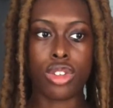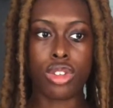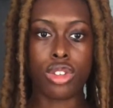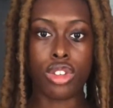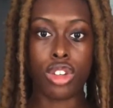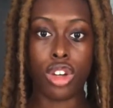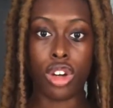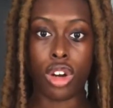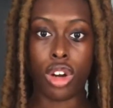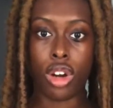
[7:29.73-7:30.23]

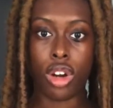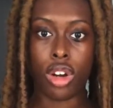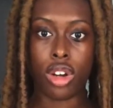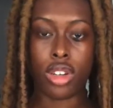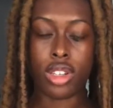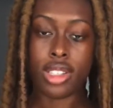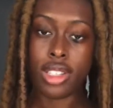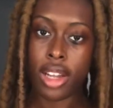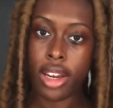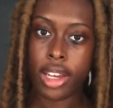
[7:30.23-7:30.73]
your
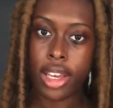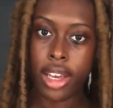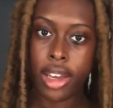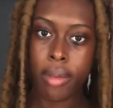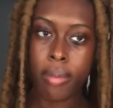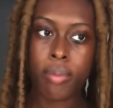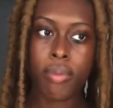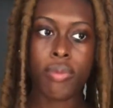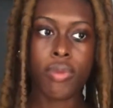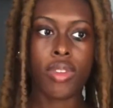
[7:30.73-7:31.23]

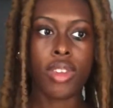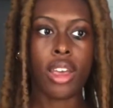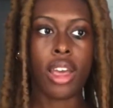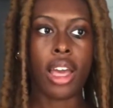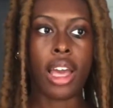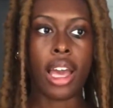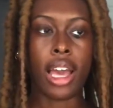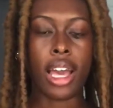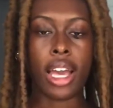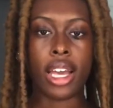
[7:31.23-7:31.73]
studying
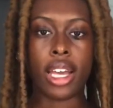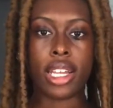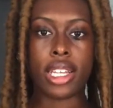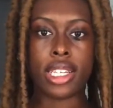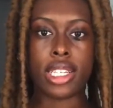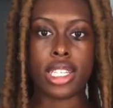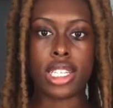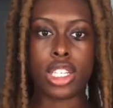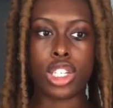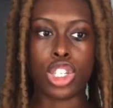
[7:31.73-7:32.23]
and
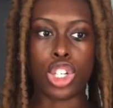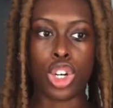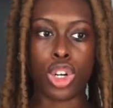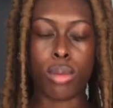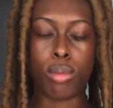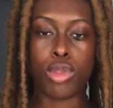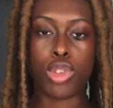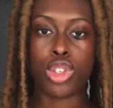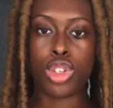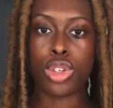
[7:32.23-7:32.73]

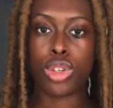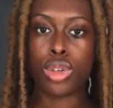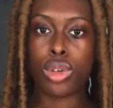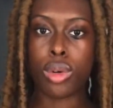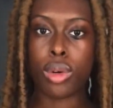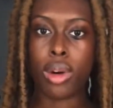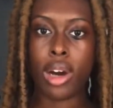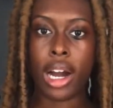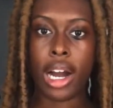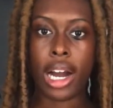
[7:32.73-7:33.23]
term
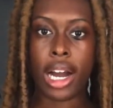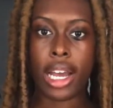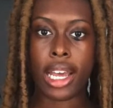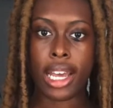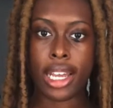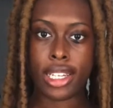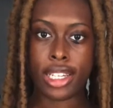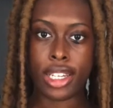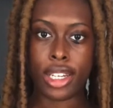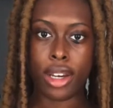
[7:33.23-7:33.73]
two i
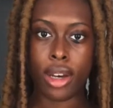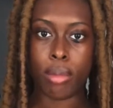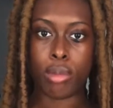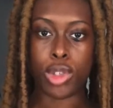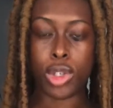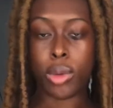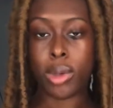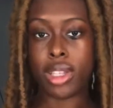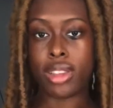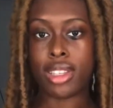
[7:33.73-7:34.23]
ended up
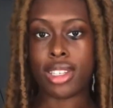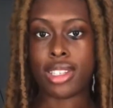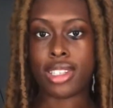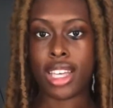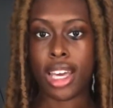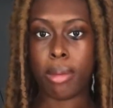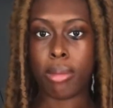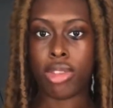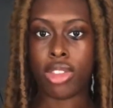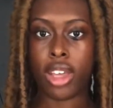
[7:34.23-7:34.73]
doing the
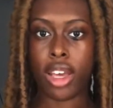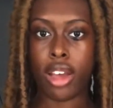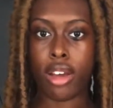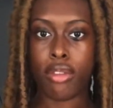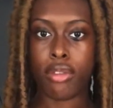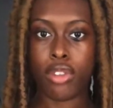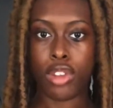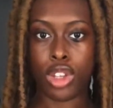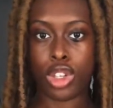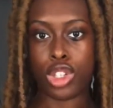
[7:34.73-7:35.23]
same thing
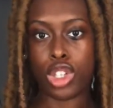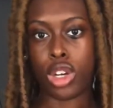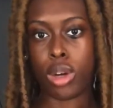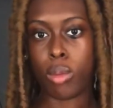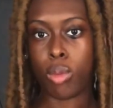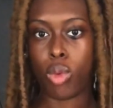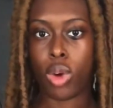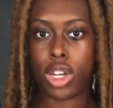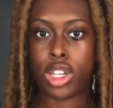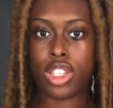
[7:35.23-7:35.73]
for the
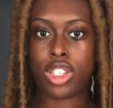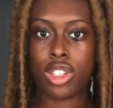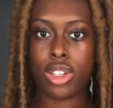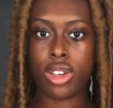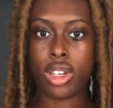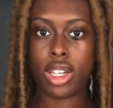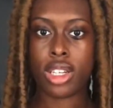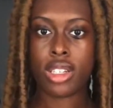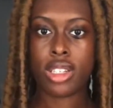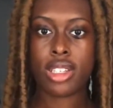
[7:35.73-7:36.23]
term one
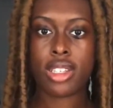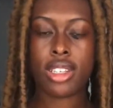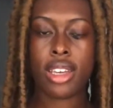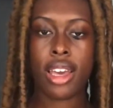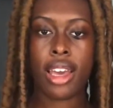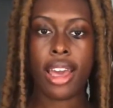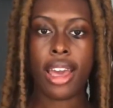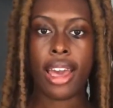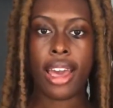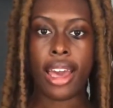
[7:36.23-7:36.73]
students
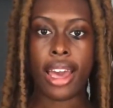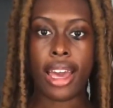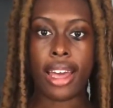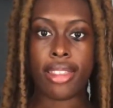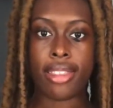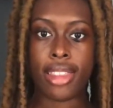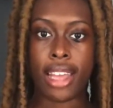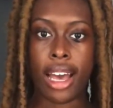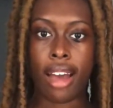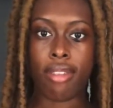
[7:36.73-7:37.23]

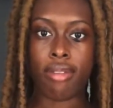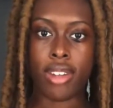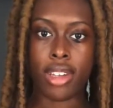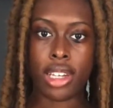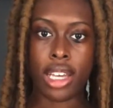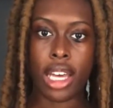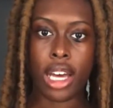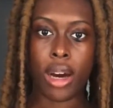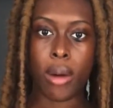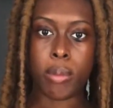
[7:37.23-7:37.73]
and that really
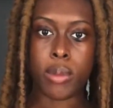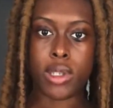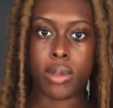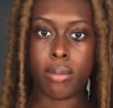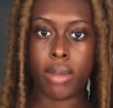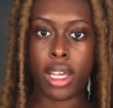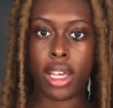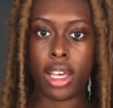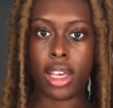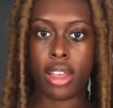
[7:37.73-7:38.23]
helped
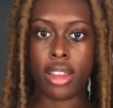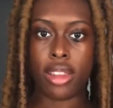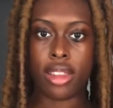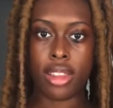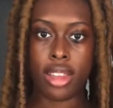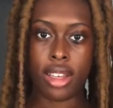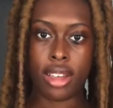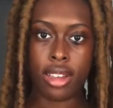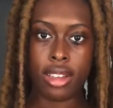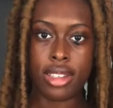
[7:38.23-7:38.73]
me
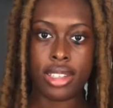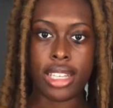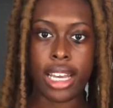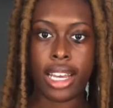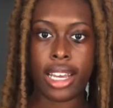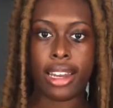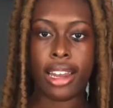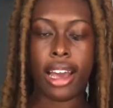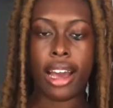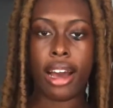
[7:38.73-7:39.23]
the
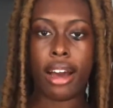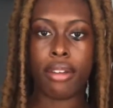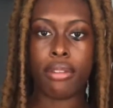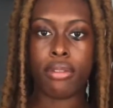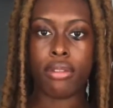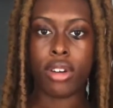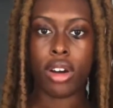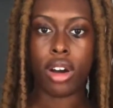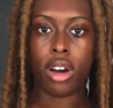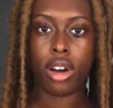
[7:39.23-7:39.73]
second half
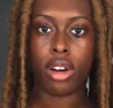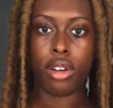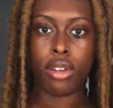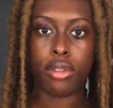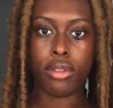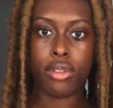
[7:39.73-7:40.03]
of